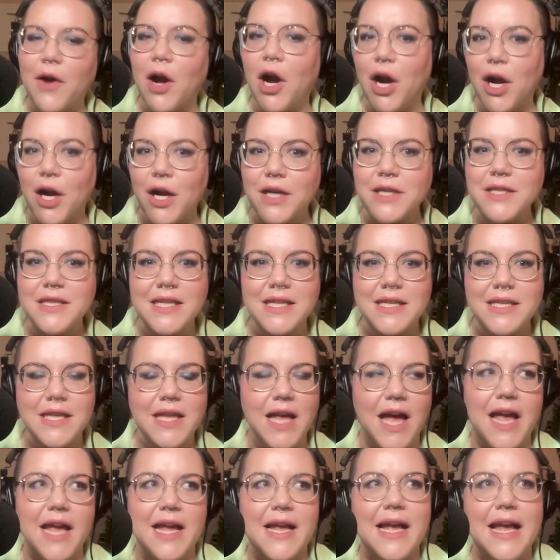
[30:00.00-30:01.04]
art that's
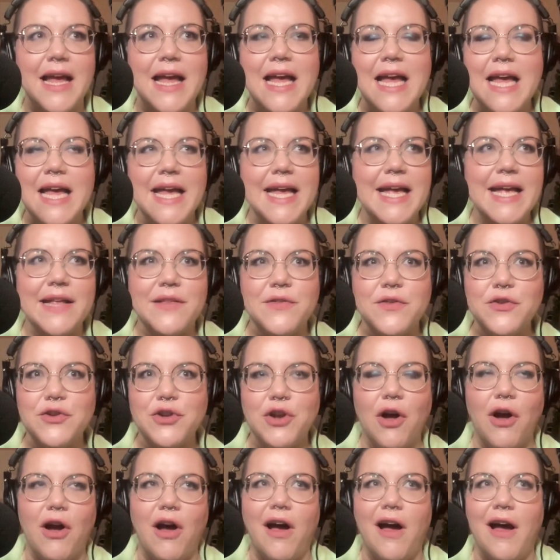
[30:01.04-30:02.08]
like, it's
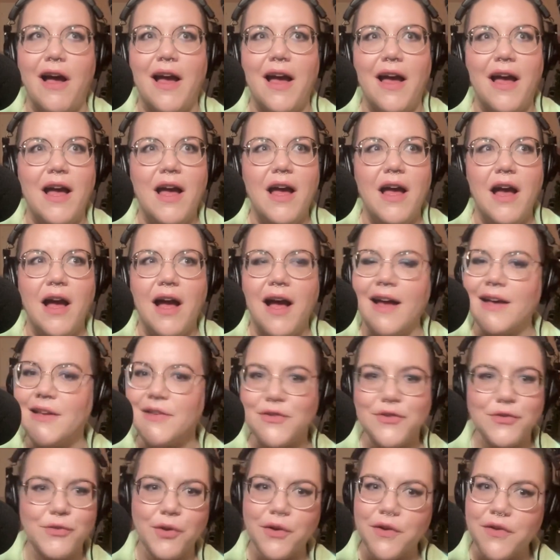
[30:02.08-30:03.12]
not a
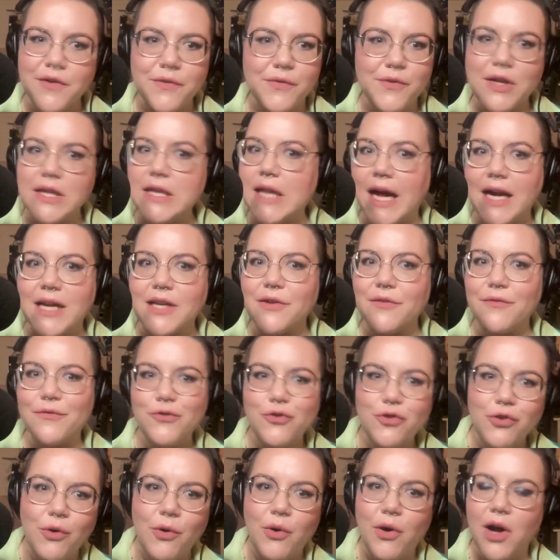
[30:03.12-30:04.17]
source of collective
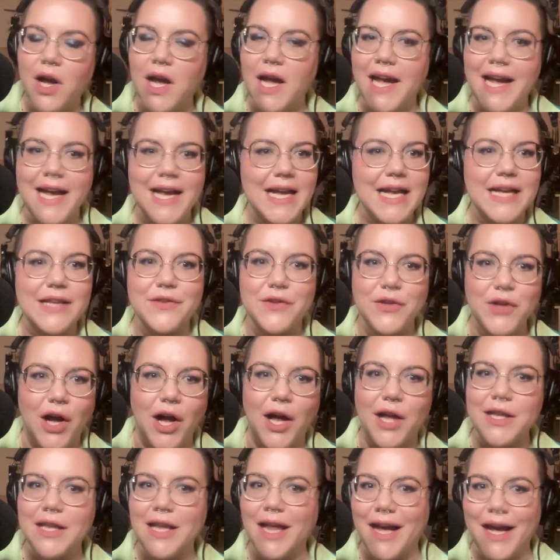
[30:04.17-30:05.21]
joy. It's
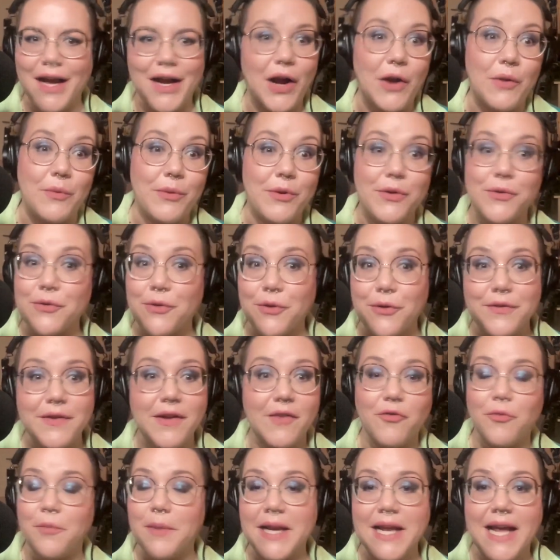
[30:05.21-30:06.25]
not like a resource
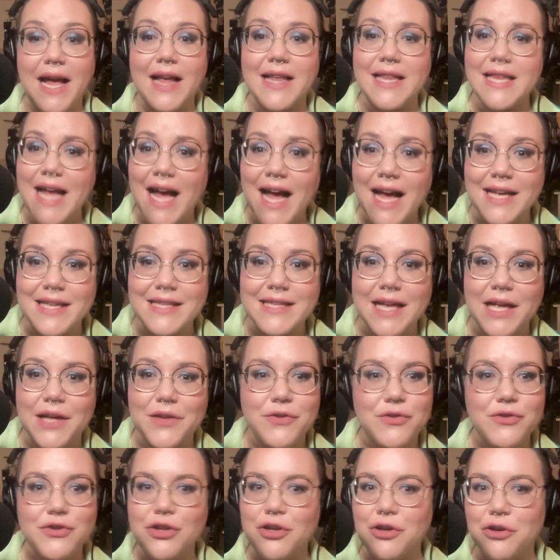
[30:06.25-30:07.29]
everybody has
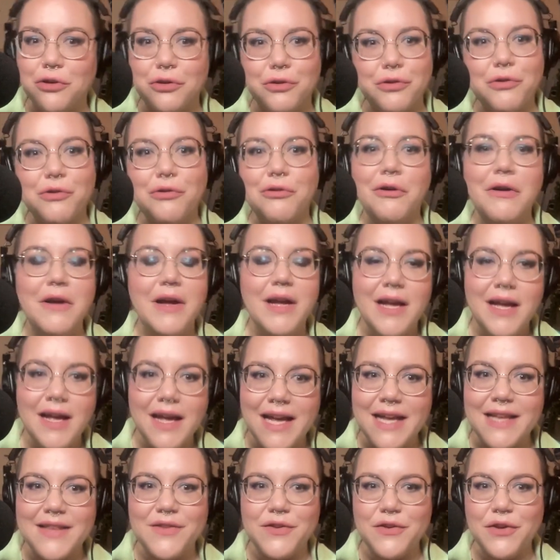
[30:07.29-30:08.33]
access to.
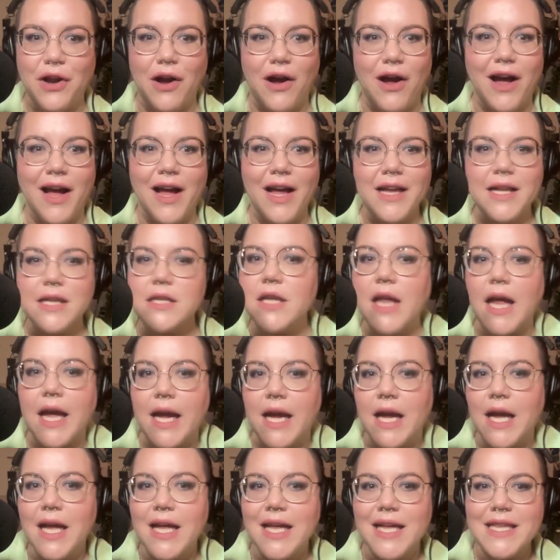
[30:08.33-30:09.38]
It's not
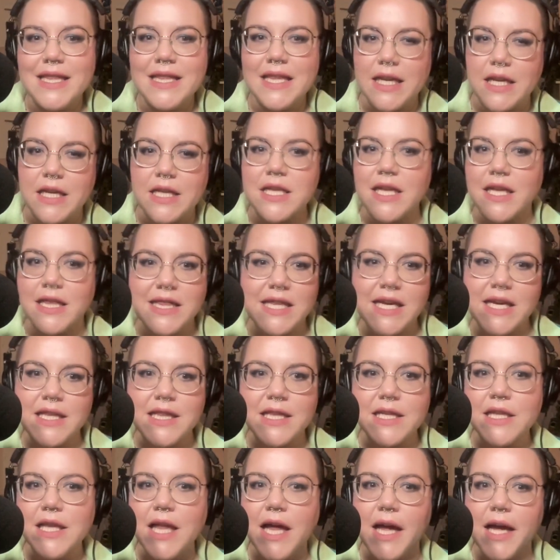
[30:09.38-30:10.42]
like that it's a thing
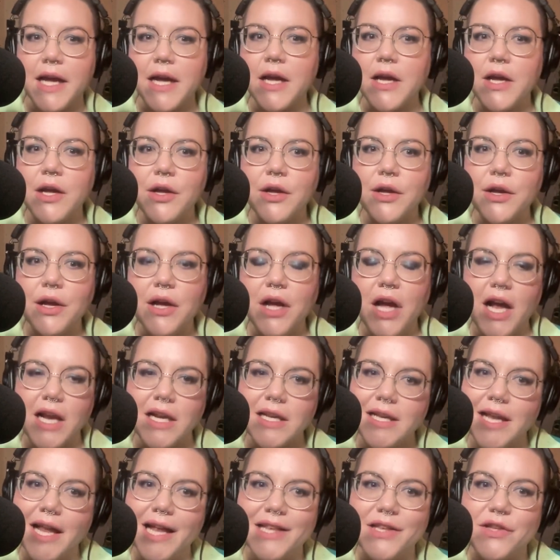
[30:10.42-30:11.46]
that like,
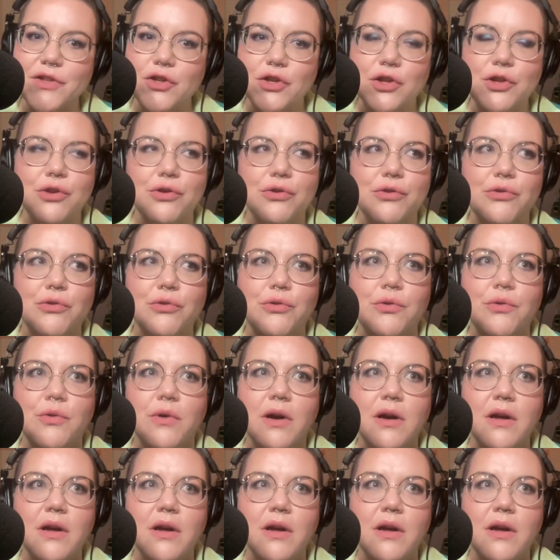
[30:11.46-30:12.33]
unless you